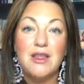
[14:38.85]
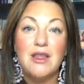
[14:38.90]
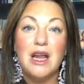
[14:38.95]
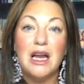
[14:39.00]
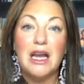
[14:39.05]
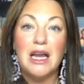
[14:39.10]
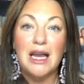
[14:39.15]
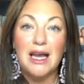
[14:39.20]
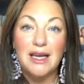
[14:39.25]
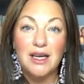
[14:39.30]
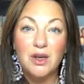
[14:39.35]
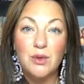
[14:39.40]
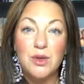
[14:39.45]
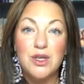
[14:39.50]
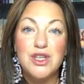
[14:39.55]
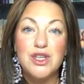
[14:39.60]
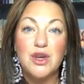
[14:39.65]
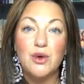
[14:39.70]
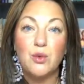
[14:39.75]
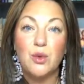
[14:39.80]
the
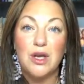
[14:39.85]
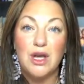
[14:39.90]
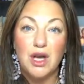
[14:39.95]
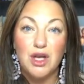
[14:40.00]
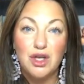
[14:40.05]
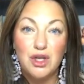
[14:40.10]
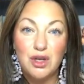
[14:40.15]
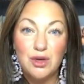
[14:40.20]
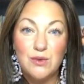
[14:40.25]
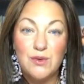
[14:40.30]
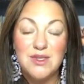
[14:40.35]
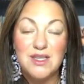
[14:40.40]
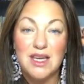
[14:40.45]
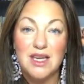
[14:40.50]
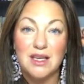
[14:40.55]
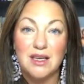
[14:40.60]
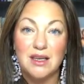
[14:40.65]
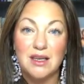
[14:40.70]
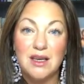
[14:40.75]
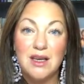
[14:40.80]
language that we are
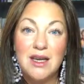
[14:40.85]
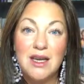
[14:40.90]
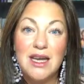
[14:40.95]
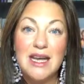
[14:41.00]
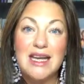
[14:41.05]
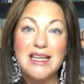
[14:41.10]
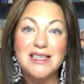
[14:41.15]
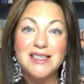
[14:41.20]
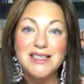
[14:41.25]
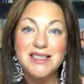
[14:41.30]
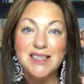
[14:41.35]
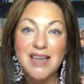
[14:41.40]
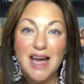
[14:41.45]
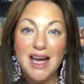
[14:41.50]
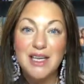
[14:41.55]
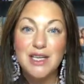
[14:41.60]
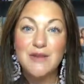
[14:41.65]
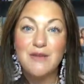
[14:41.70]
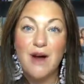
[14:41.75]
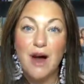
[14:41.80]
using
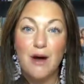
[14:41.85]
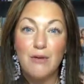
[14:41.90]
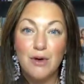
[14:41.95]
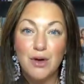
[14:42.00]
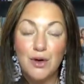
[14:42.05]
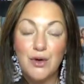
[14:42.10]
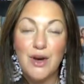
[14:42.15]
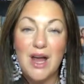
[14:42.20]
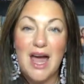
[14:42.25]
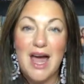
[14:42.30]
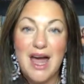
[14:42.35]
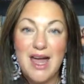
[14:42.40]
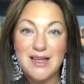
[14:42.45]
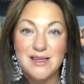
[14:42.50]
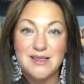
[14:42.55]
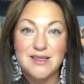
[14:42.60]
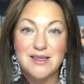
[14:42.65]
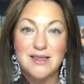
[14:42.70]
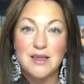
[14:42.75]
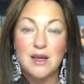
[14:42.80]
inside of our own
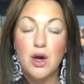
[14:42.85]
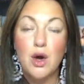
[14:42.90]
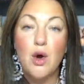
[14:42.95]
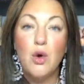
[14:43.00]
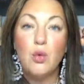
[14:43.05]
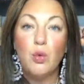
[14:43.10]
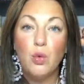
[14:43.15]
heads,